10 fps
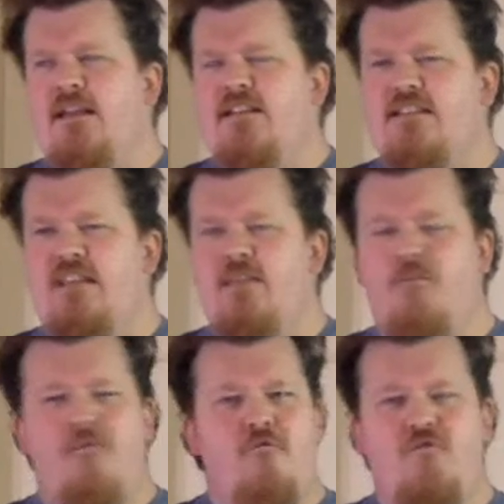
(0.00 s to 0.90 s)
see,
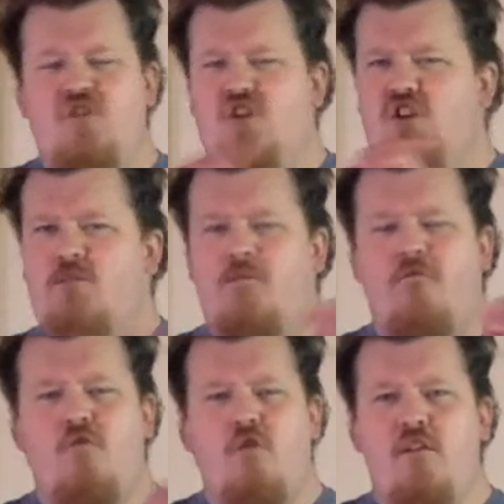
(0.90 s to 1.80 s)
just
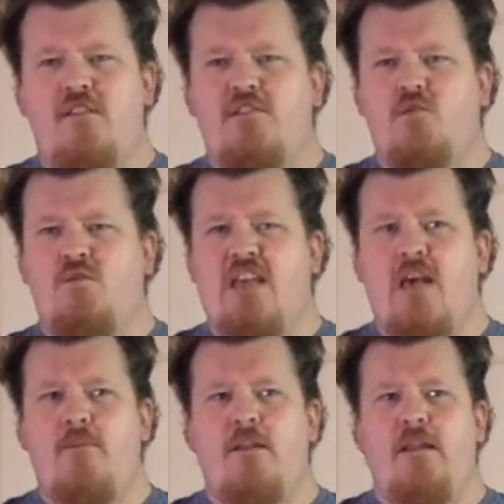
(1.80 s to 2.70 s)
before all this was
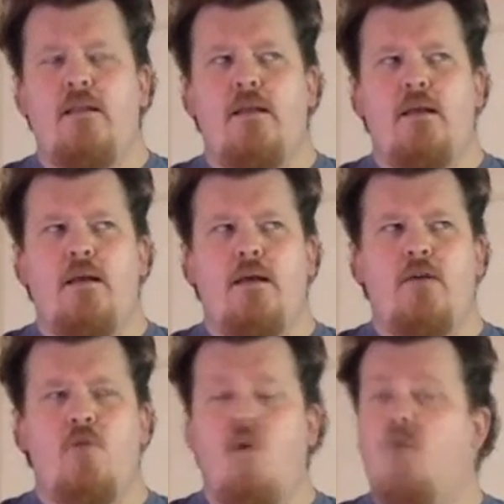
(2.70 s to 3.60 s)
happening,
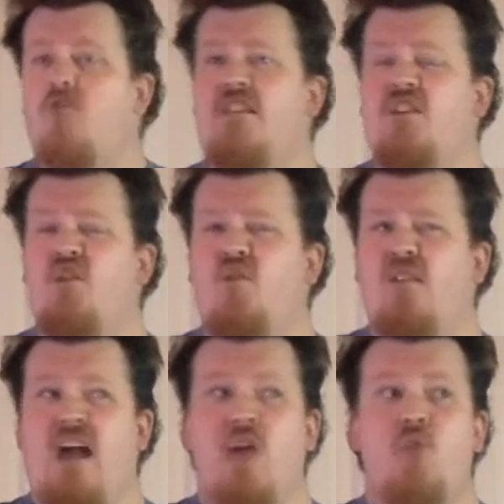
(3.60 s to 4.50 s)
what was I
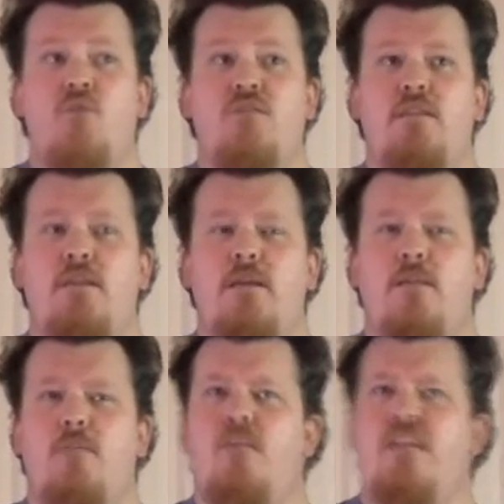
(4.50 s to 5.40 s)
doing? I was
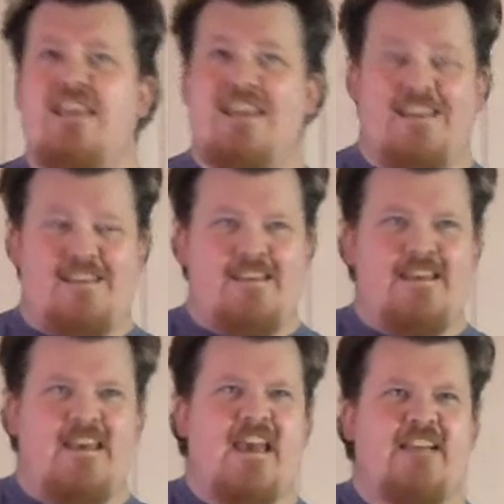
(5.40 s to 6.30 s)
picking
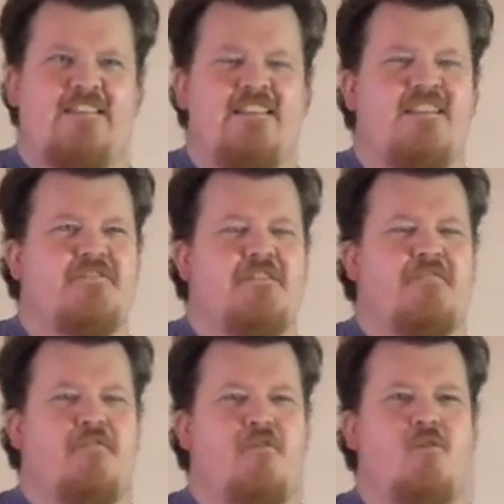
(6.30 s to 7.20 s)
at this
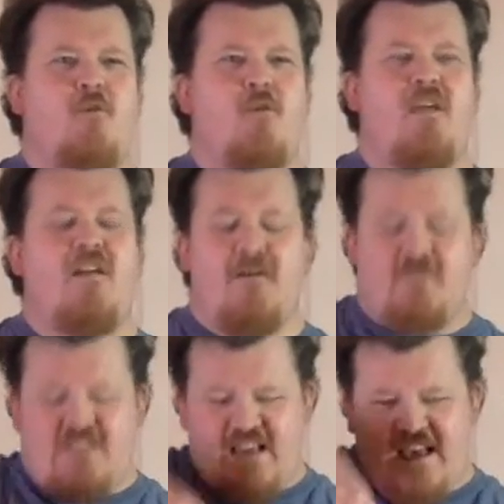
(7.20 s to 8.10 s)
ingrown toenail. I
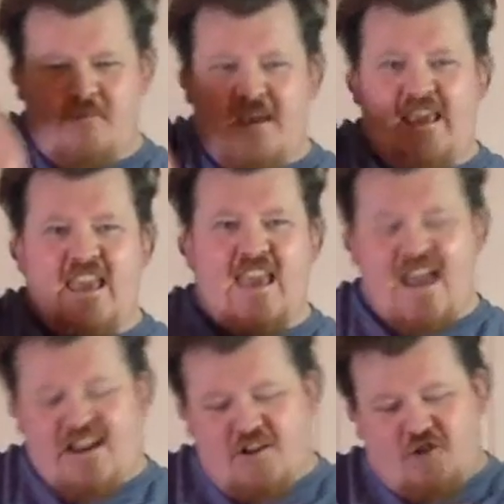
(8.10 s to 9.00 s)
was picking
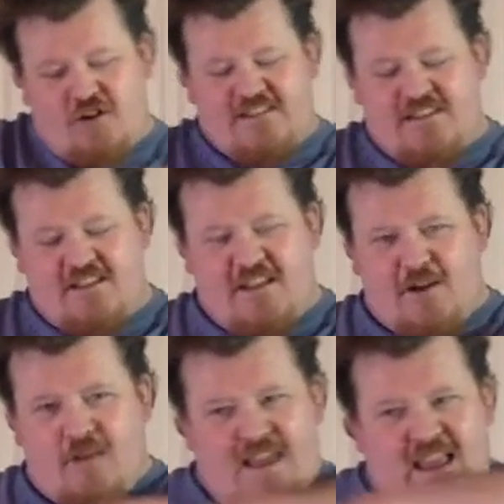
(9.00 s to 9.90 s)
at it, trying to,
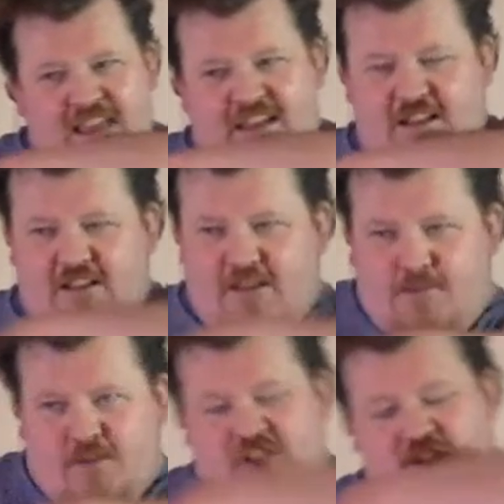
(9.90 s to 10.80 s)

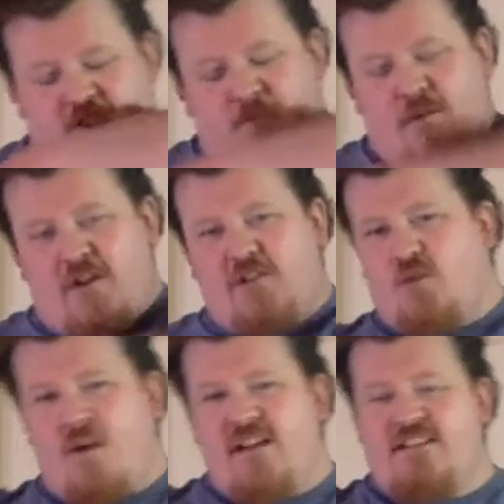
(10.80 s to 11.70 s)
clip certain parts
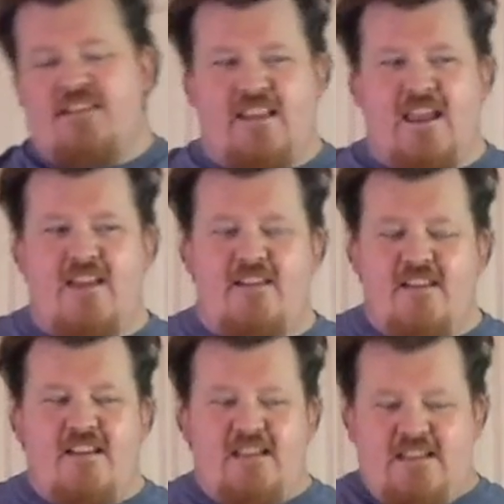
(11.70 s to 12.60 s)
away to get
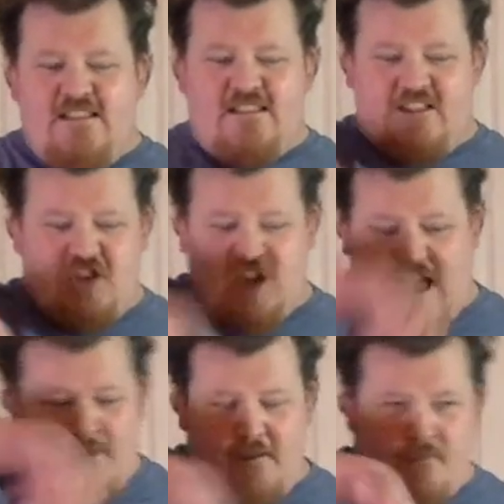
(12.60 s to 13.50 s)
the
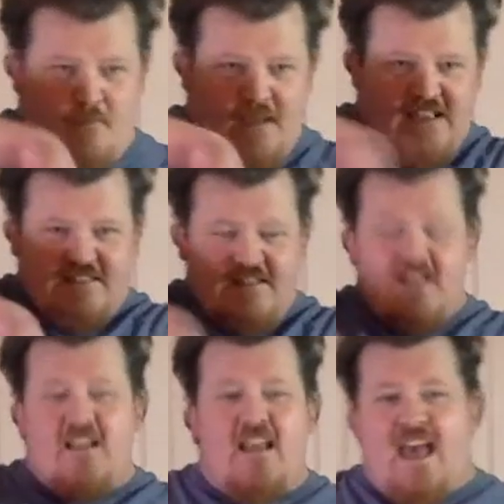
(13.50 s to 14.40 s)
jabbing bits
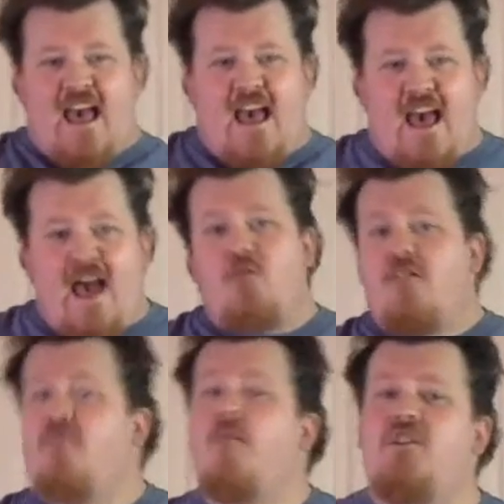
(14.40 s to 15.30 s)
out
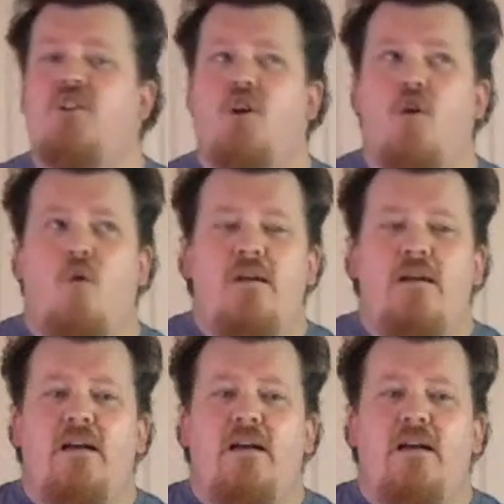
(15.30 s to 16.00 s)
of my toe.